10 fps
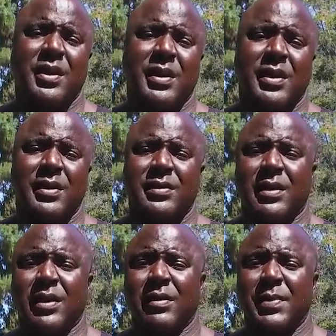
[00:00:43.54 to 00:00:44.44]
and
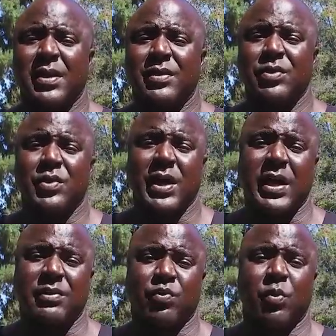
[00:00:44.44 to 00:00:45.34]
uh, because of you
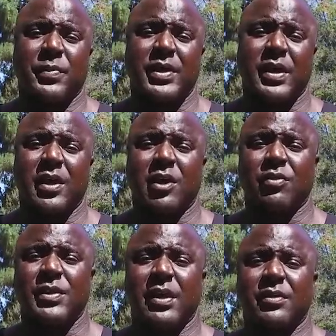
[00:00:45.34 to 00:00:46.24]
guys, we're almost at
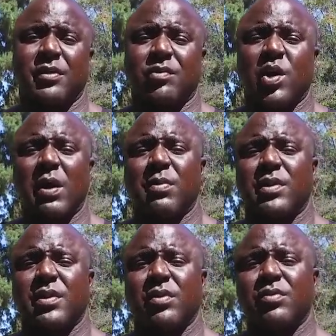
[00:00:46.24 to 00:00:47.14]
100,000
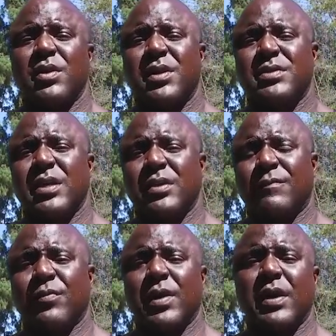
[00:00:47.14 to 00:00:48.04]
subscribers. So tell your
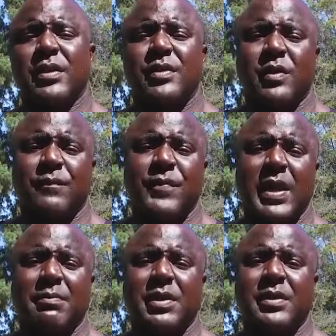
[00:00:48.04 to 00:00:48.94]
friends, tell your
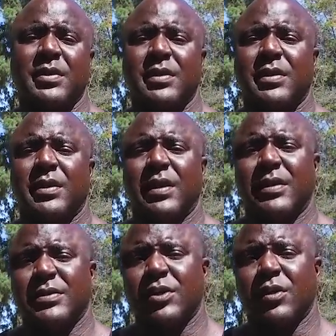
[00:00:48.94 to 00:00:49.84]
family,
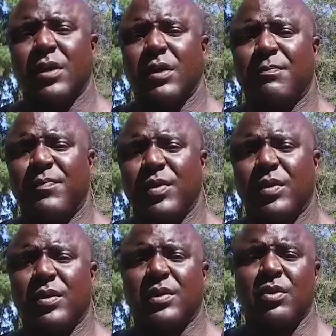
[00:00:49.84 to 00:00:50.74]
and tell your uh, you know
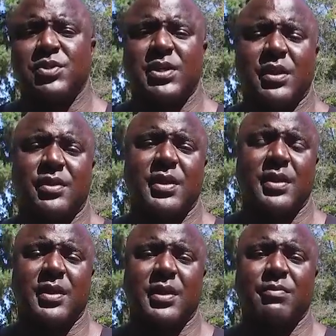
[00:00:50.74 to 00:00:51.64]
your associates
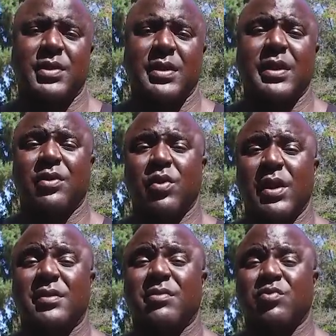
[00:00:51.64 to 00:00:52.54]
that um, they need to go
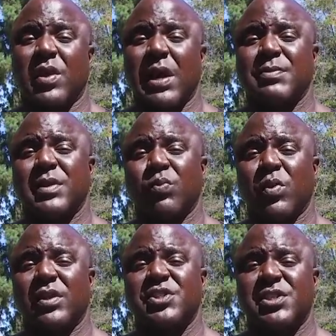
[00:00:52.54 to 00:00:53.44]
ahead and subscribe to the
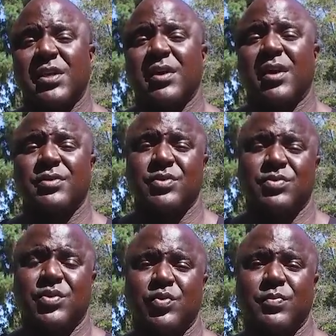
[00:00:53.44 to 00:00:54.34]
realest shit on
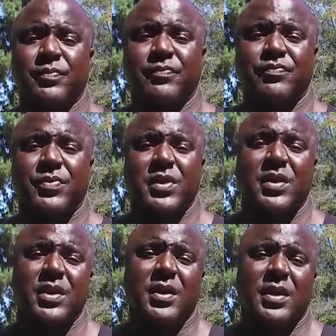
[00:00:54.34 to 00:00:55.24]
YouTube.
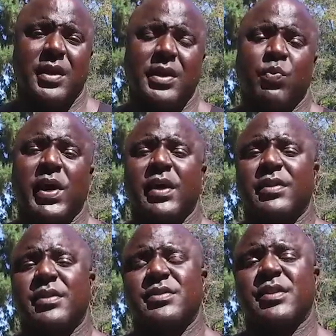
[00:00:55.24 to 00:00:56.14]

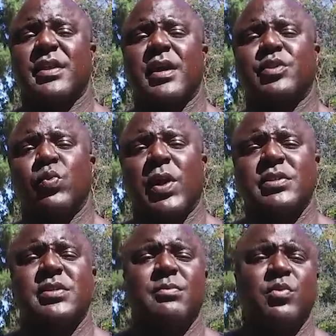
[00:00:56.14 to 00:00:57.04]
Anyways, just got through
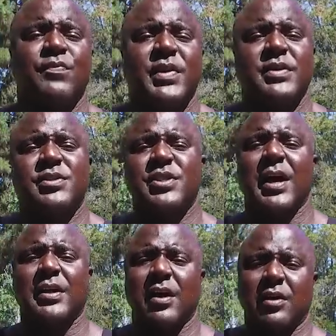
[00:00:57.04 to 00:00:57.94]
watching the movie
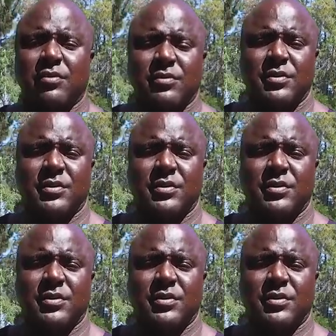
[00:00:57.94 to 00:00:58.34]
Shot Caller.